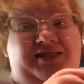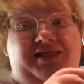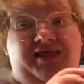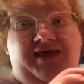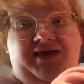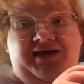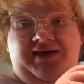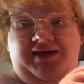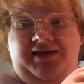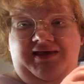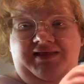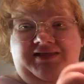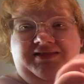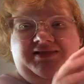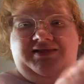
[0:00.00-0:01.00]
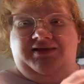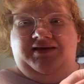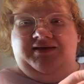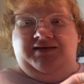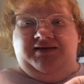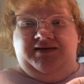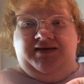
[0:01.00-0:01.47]
this.
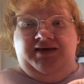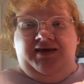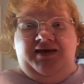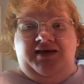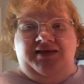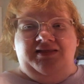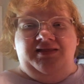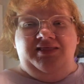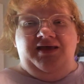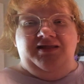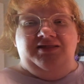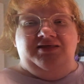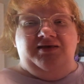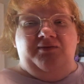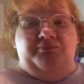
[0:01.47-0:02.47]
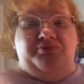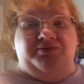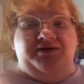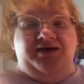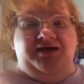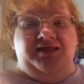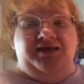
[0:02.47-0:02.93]
Isn't that so
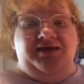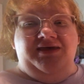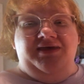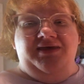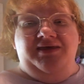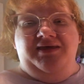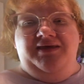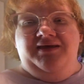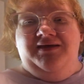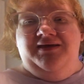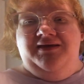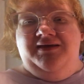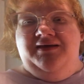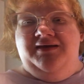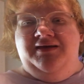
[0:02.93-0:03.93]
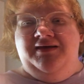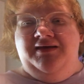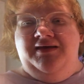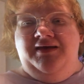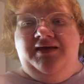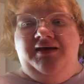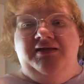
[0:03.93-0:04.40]
pretty?
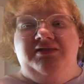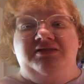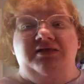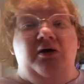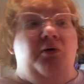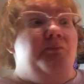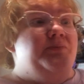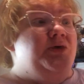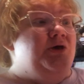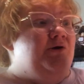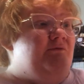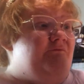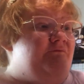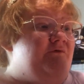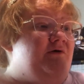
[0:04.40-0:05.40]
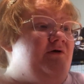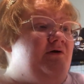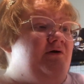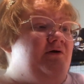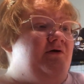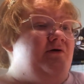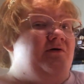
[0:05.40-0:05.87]
It's so
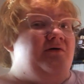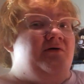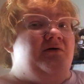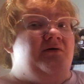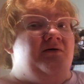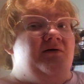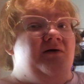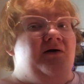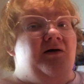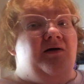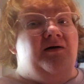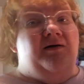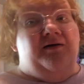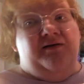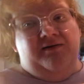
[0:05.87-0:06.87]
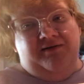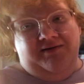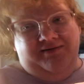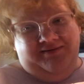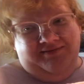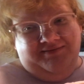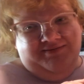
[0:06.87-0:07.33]
beautiful.
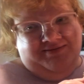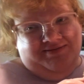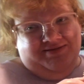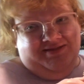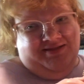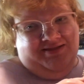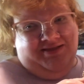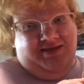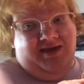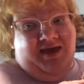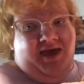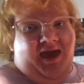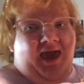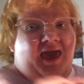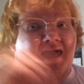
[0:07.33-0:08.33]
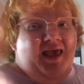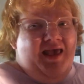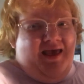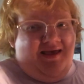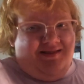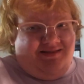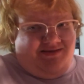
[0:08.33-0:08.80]
Aw.
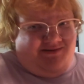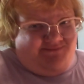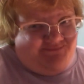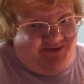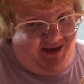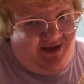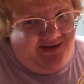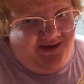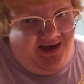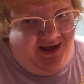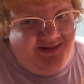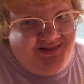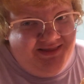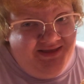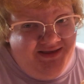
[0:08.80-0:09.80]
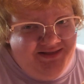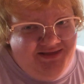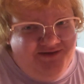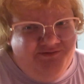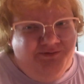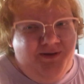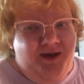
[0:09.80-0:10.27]
And I got this
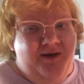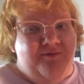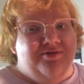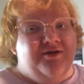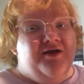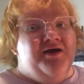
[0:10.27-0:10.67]
crown.